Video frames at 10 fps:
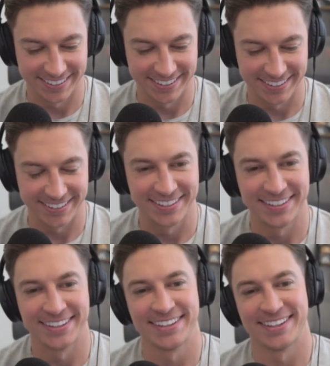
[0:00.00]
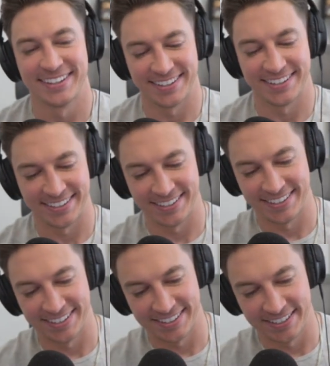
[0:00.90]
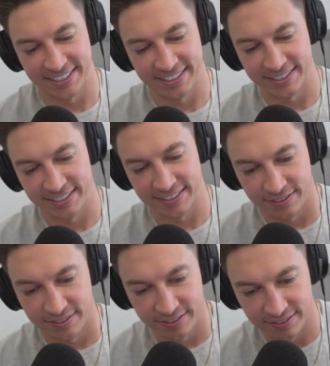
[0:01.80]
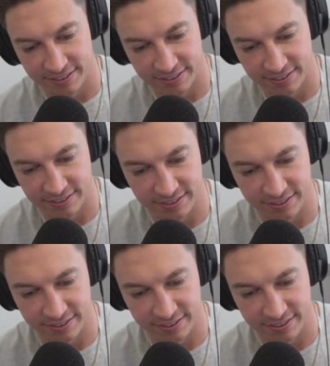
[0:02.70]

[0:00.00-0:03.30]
No words are spoken by the person on screen.